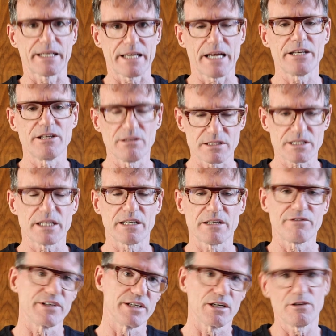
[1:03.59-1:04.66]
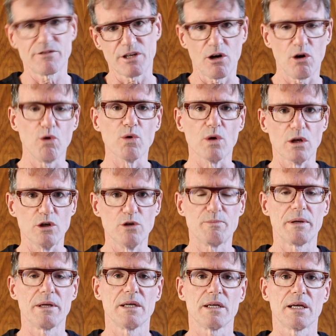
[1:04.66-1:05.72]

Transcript: again you'll see in the video of the whole loop.